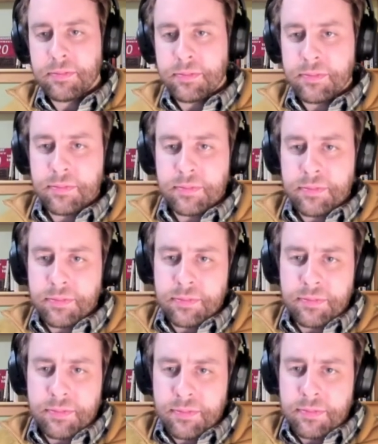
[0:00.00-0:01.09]

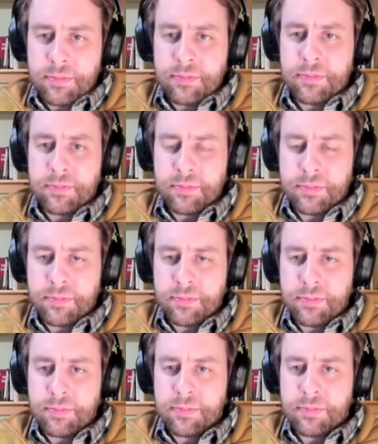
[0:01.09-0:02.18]

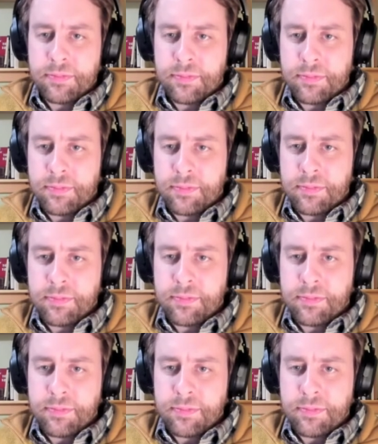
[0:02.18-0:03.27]

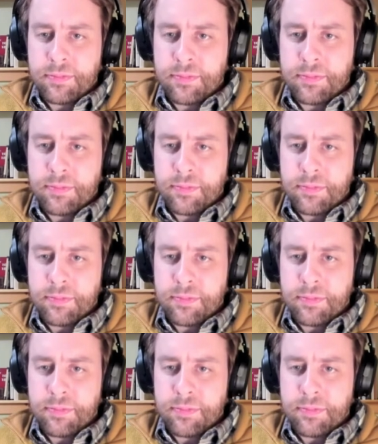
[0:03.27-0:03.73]
The person shown says nothing.